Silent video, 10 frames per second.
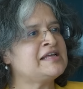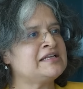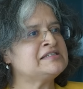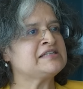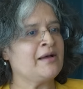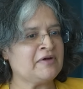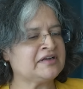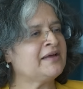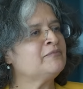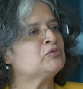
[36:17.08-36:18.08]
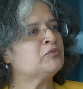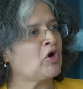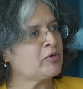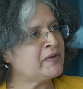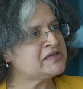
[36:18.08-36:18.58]
there is some attempt to
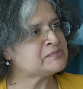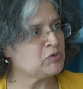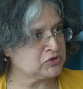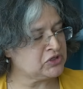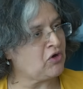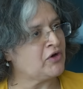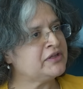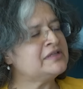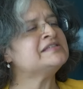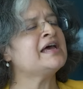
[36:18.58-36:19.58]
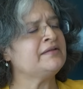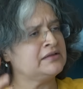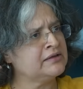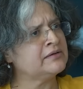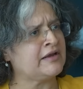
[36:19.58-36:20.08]
broad base both the audience
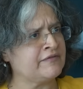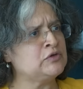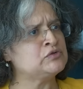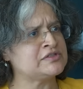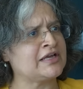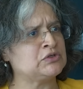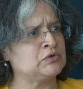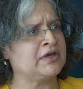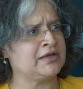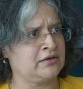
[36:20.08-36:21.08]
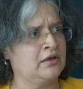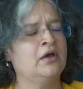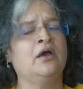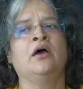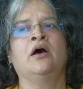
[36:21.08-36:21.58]
and the revenues that you get.
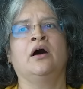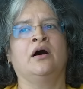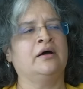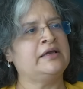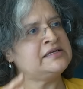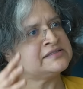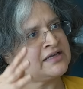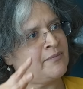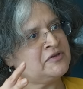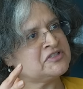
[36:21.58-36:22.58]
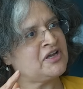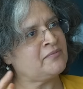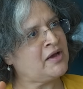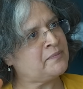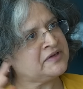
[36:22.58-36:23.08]
Is Kapil
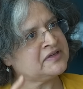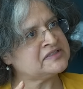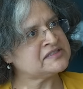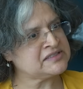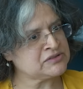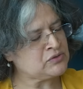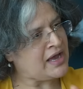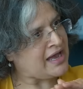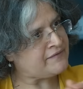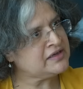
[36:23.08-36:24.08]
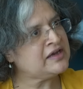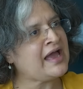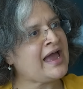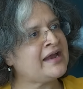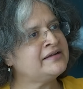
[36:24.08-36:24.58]
Sharma a precursor to having
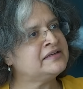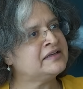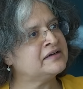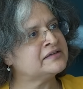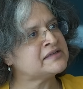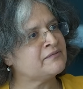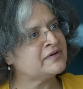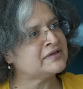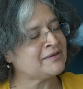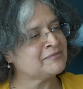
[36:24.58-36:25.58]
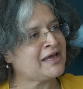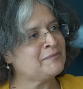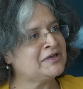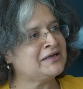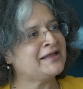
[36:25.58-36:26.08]
an ad tier somewhere
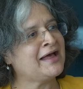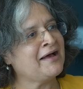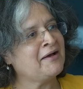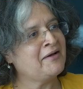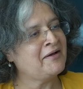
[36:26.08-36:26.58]
sometime in India?